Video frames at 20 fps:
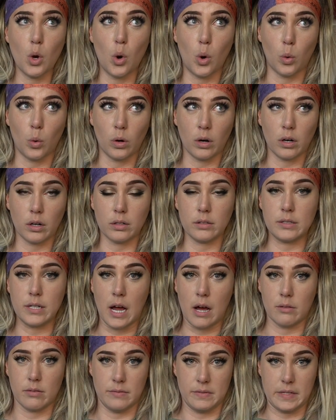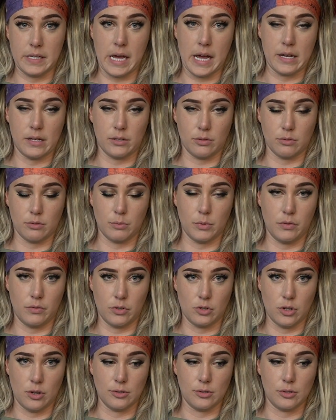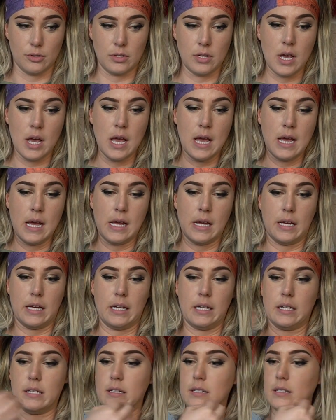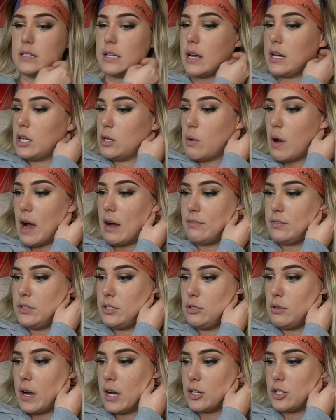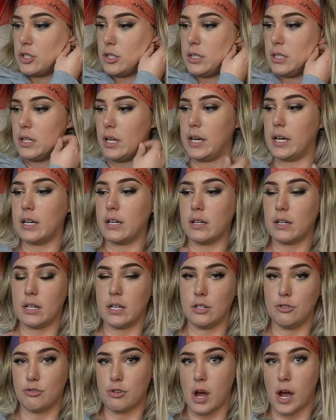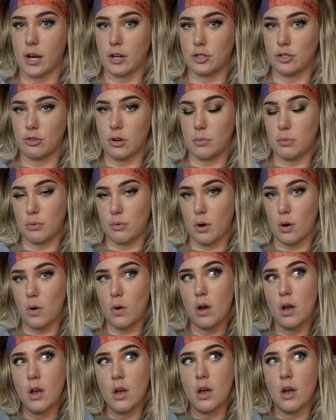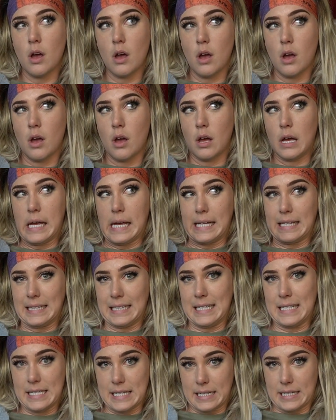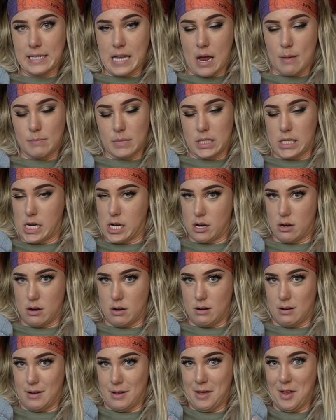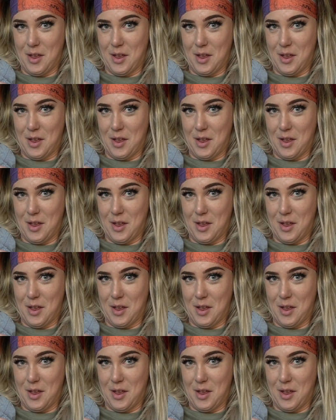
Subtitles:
or now the VA, to remove your tonsils is that you have to actually like contract strep throat at least 6 times a year,